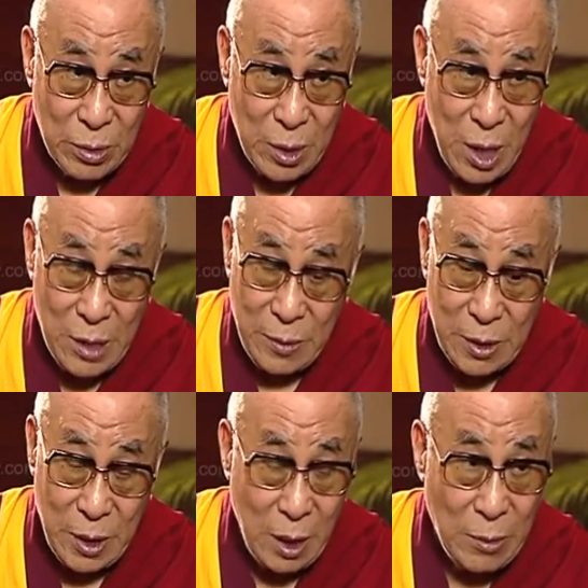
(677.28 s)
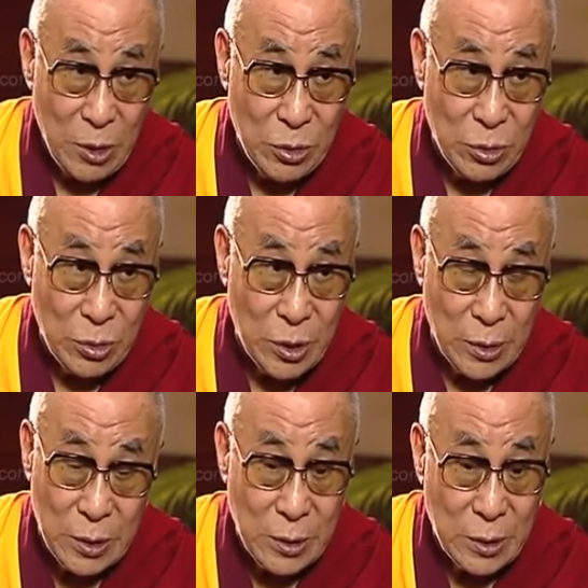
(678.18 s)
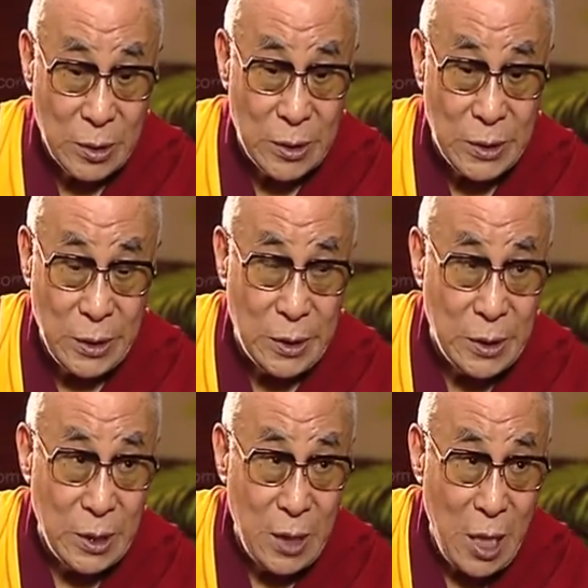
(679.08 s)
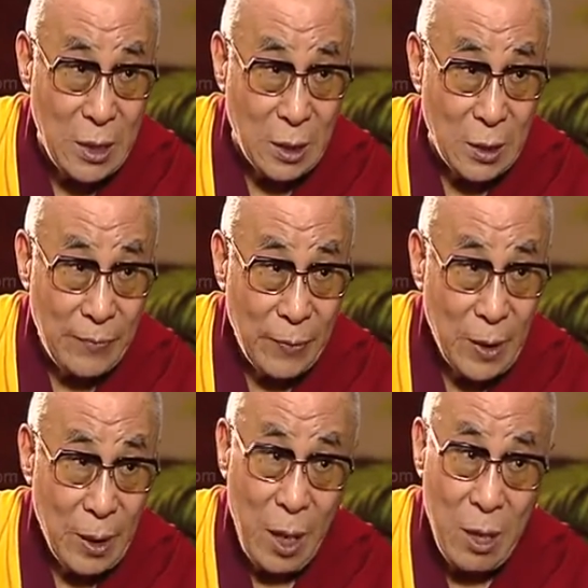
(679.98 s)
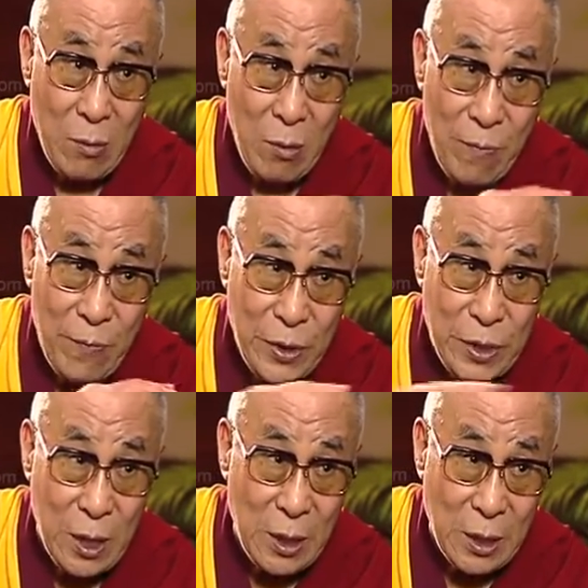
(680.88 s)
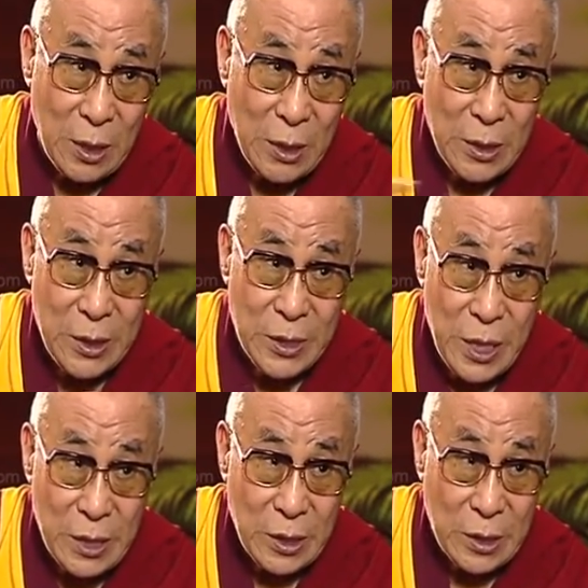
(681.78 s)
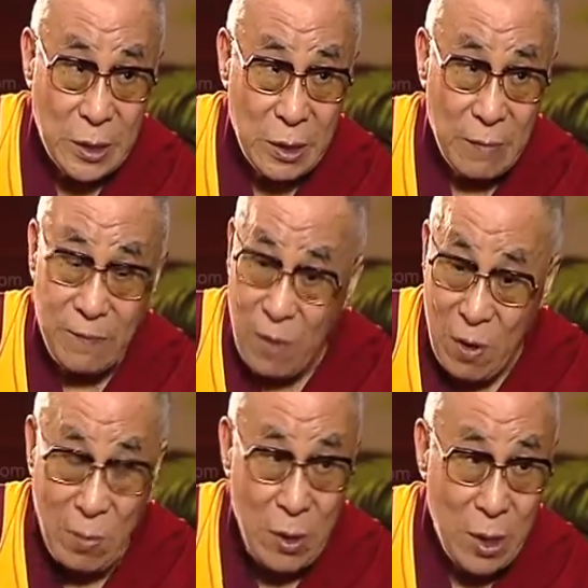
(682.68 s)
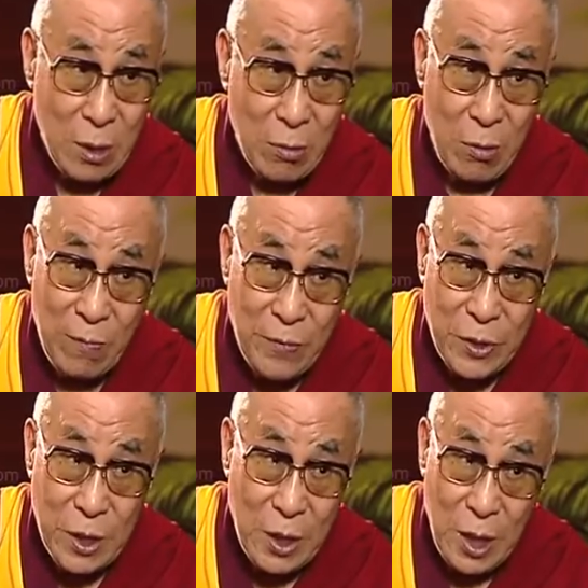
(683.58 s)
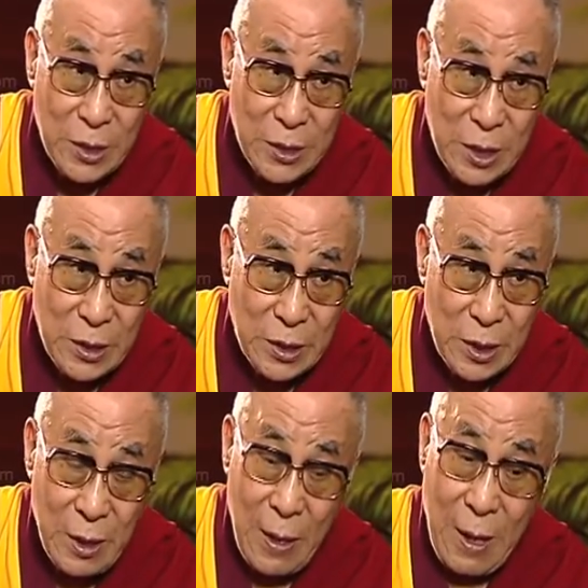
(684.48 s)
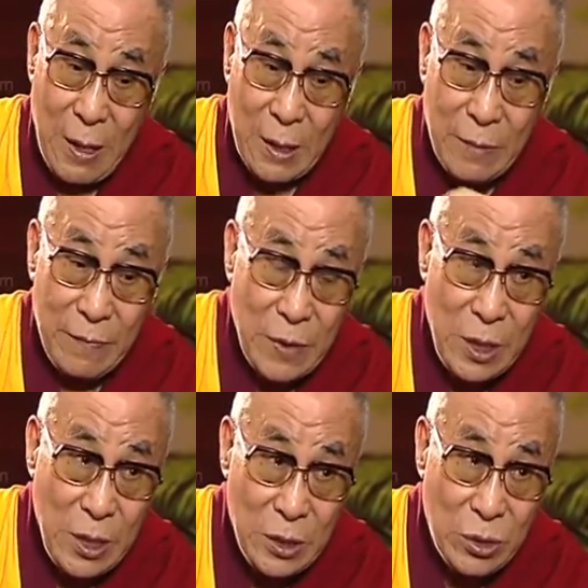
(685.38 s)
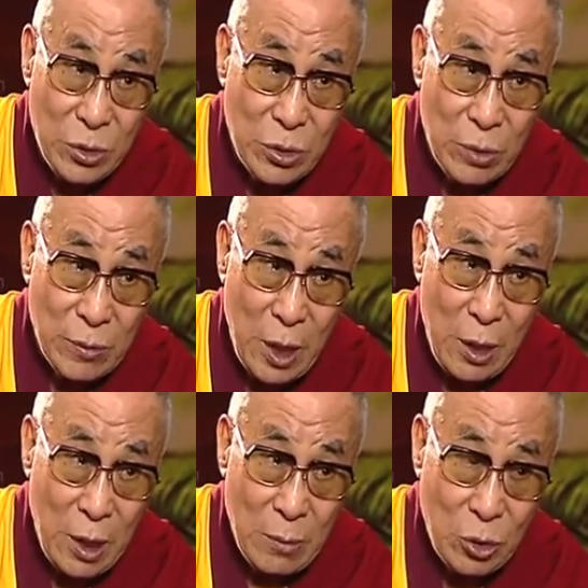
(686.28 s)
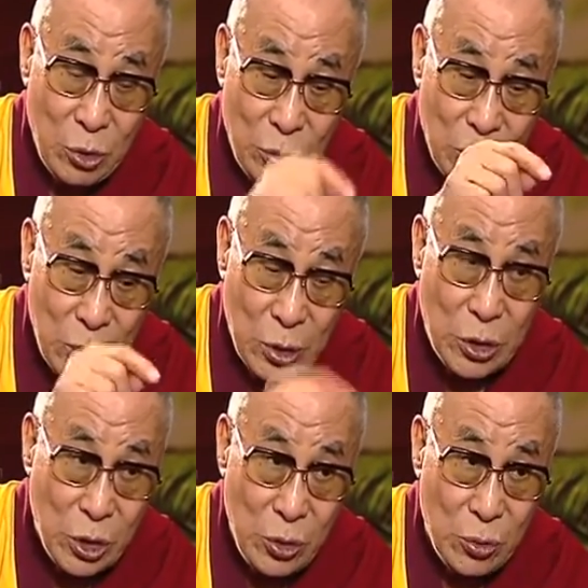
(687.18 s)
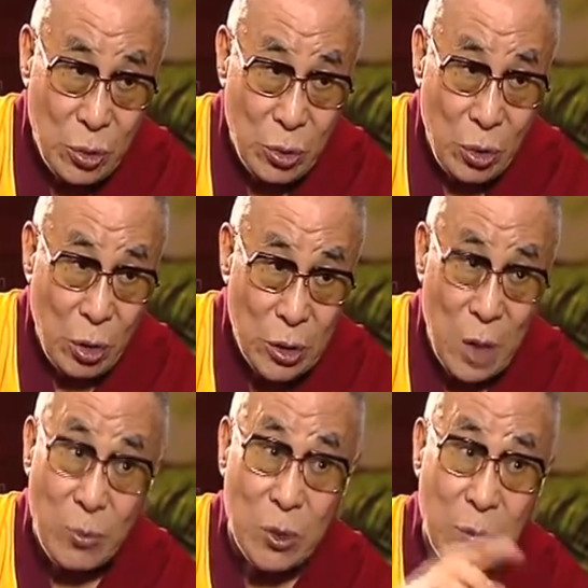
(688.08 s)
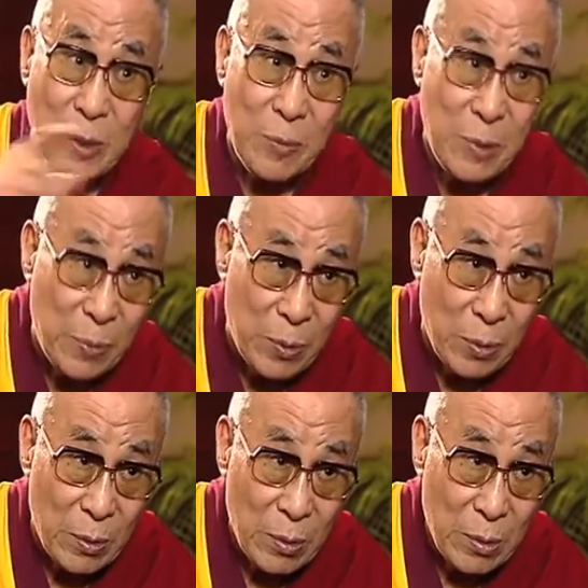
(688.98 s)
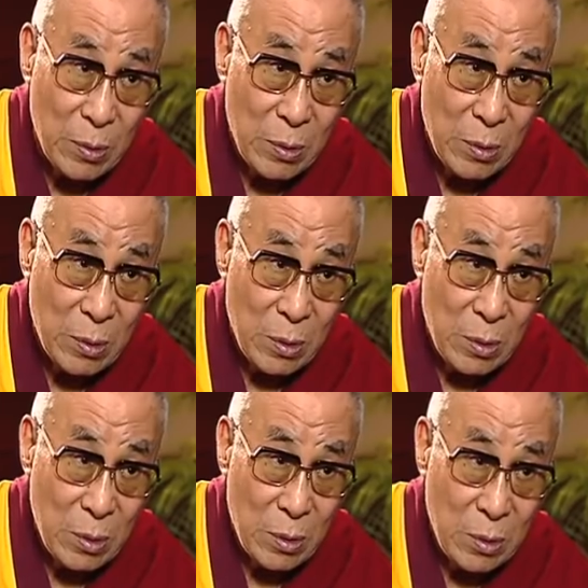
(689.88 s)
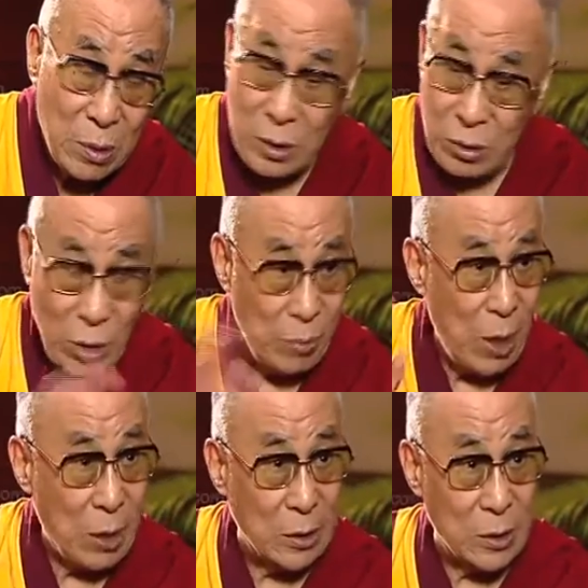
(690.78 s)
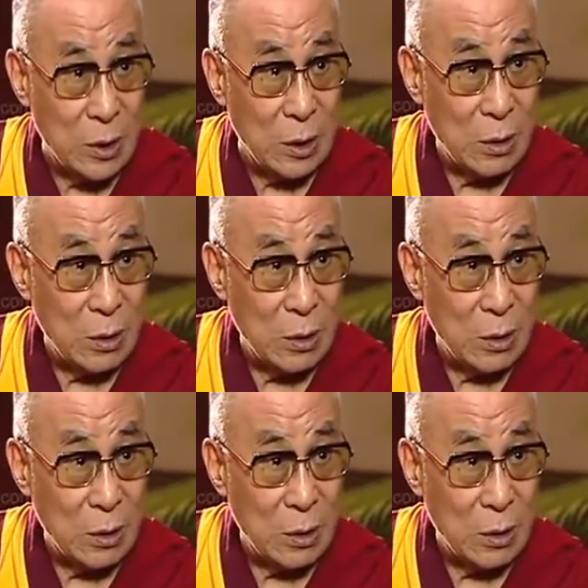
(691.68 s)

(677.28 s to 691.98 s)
As far as Dalai Lama institution is concerned, 69, I officially stated, formally, officially I stated, the very institution of Dalai Lama should continue or not up to Tibetan people. It's not my concern.